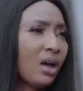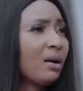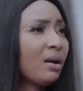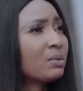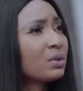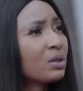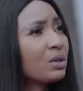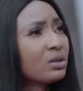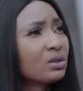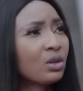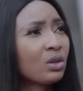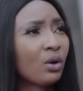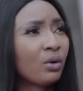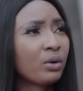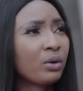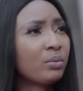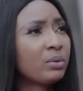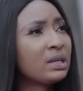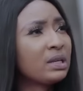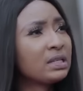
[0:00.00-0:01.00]
I'm so
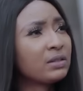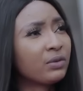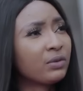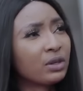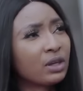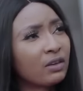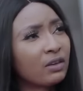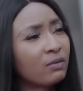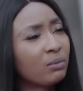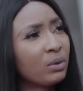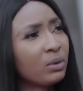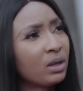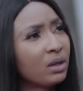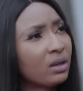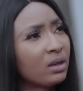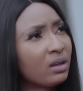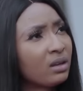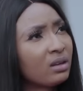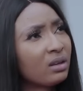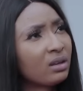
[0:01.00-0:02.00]
sorry. Please forgive
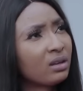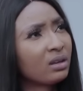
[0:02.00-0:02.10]
me.